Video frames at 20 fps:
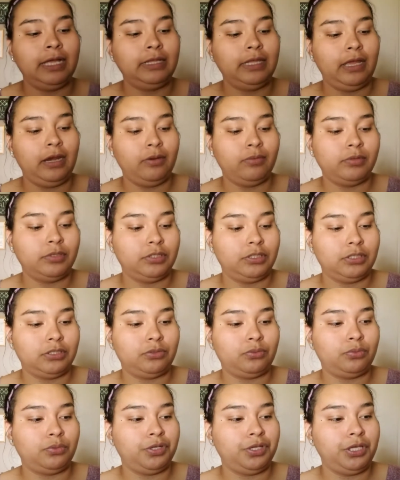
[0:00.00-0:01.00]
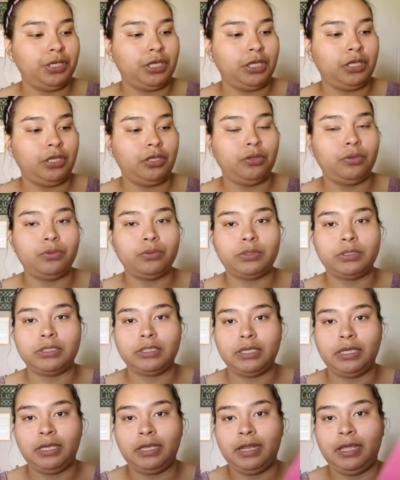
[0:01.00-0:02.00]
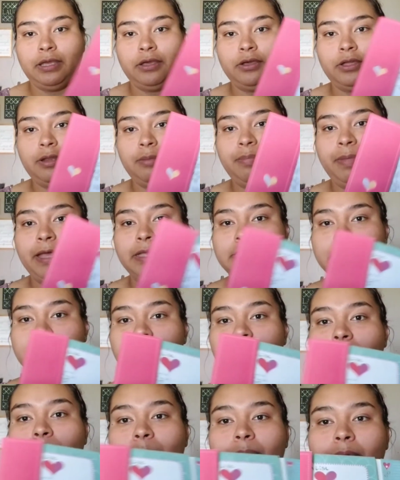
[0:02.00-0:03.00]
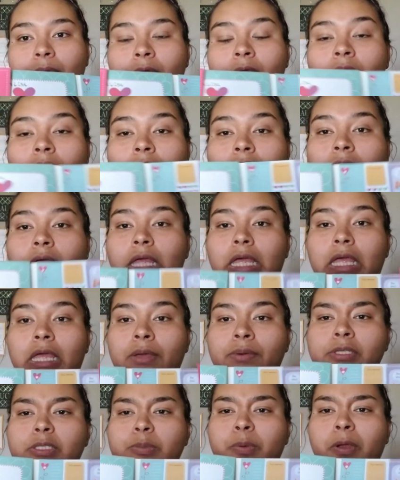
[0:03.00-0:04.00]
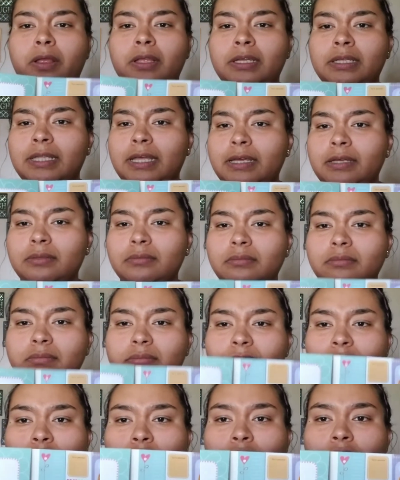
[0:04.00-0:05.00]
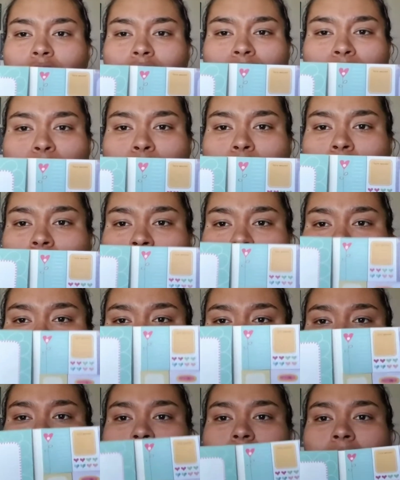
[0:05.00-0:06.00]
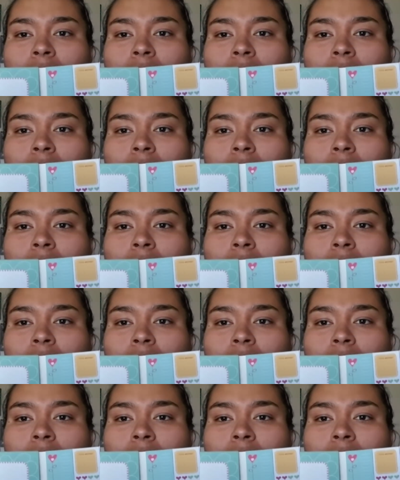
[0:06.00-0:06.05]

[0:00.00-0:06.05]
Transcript: I thought it was just really cute, and I couldn't pass it up. It was probably like three or four dollars.